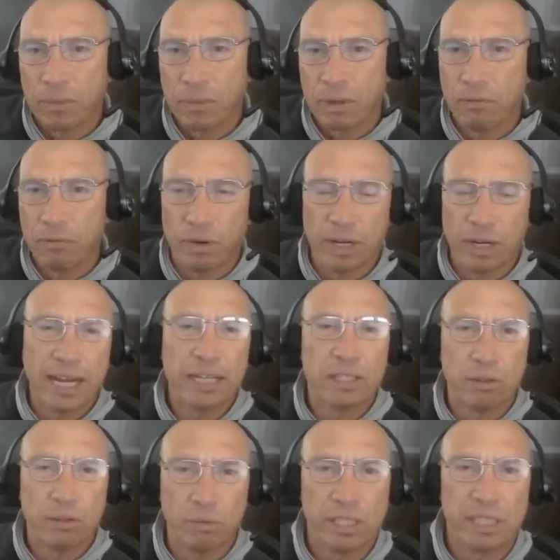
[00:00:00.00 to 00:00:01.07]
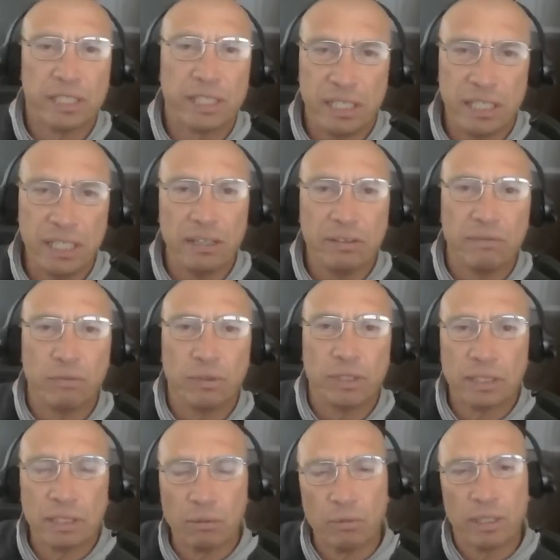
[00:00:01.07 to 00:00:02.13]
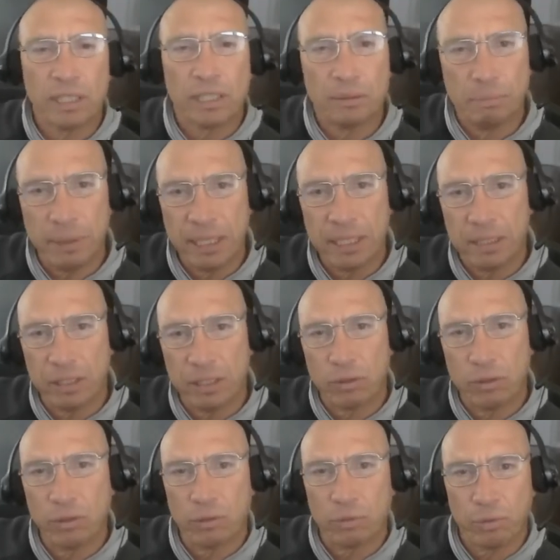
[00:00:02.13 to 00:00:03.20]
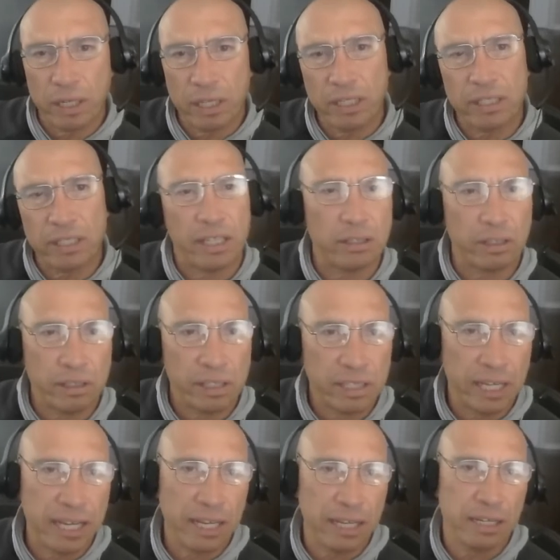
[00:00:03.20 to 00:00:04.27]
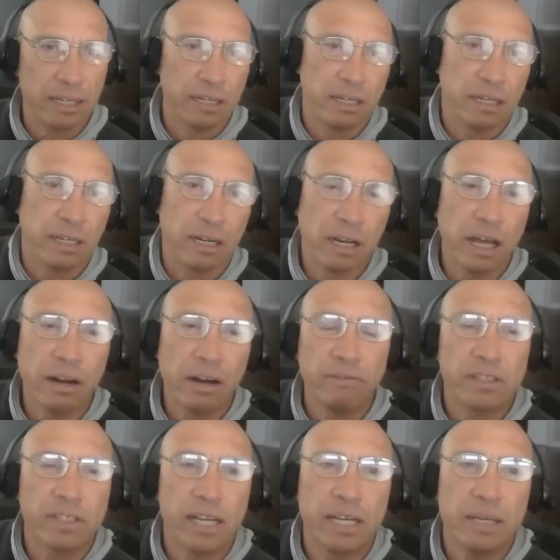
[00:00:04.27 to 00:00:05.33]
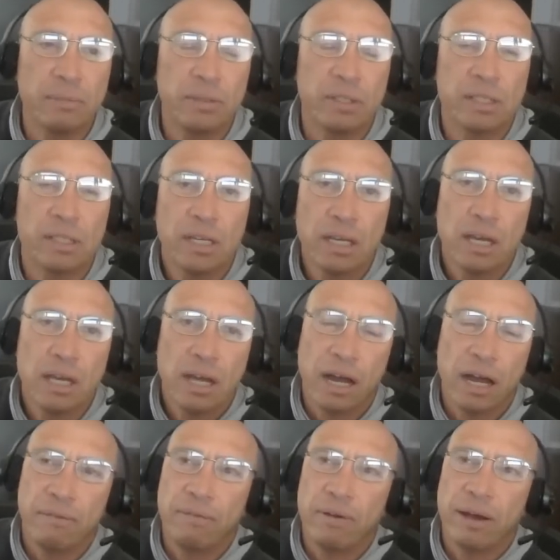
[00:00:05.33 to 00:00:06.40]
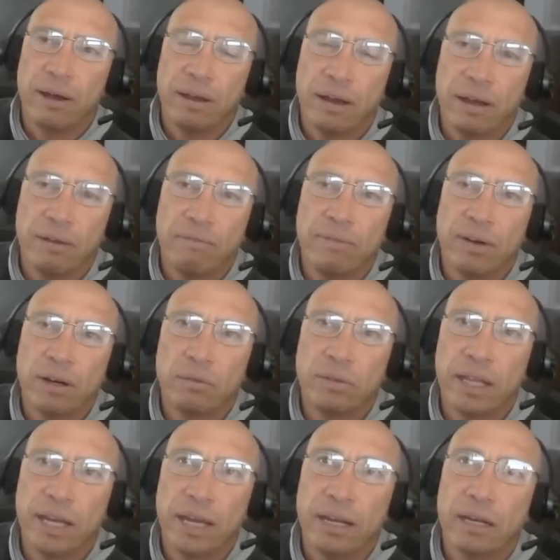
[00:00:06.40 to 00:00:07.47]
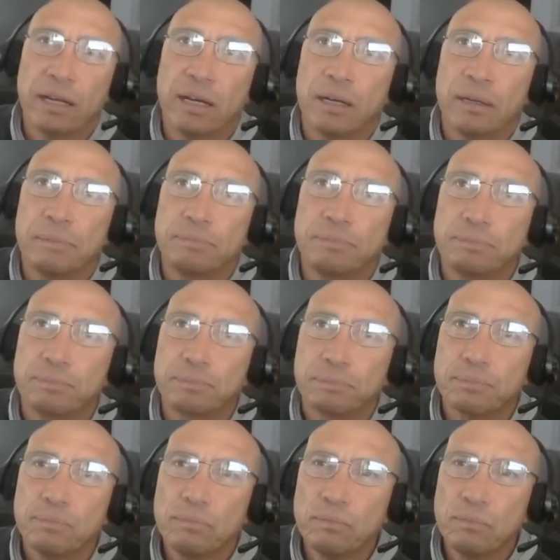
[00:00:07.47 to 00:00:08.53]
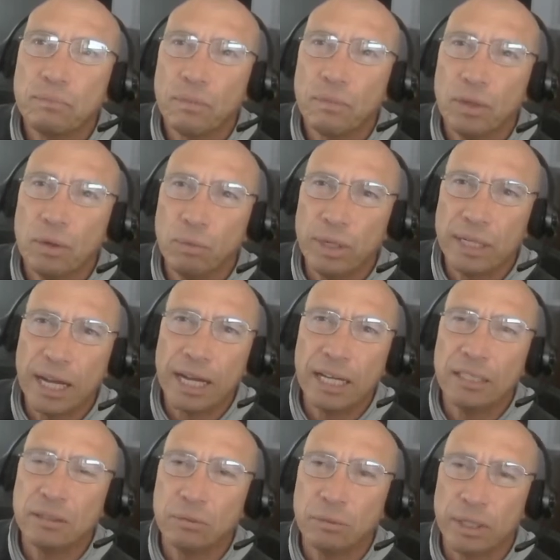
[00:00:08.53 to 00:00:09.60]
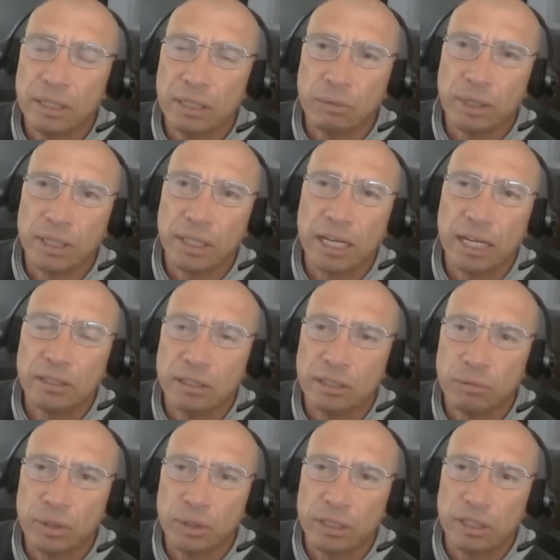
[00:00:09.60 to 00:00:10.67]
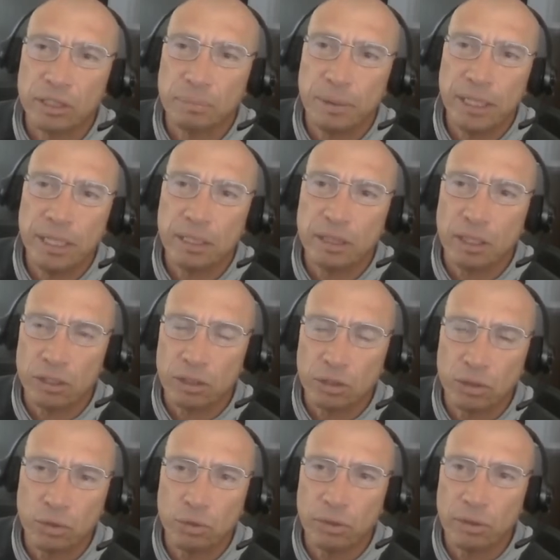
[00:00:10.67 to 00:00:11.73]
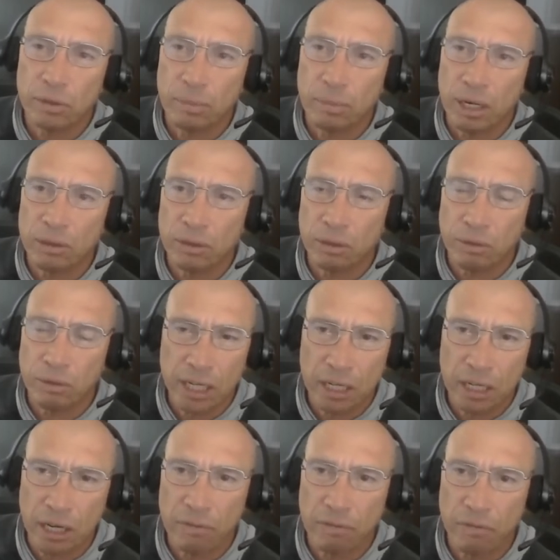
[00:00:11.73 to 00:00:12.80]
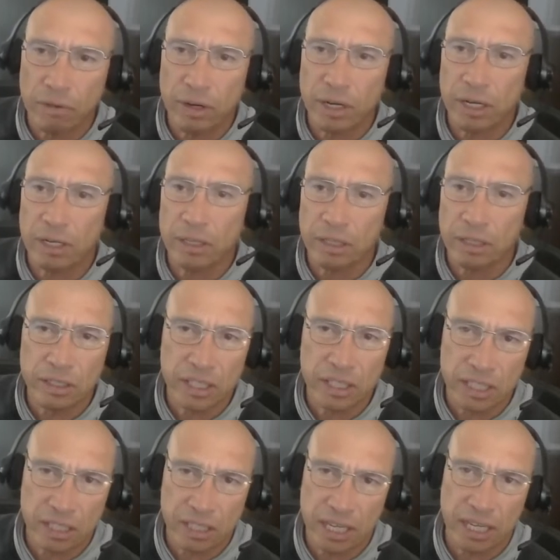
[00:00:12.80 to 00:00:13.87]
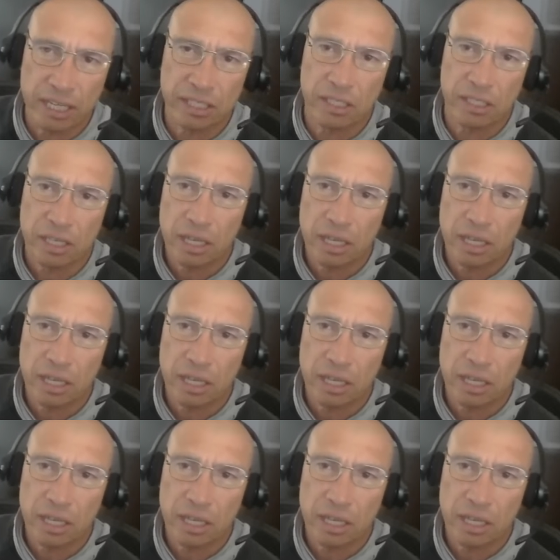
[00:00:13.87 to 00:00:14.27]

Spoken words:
for a guy to receive when someone is speaking the truth, what it is that they're saying. And a lot of times I found that when they're speaking their truth about their recovery and the success,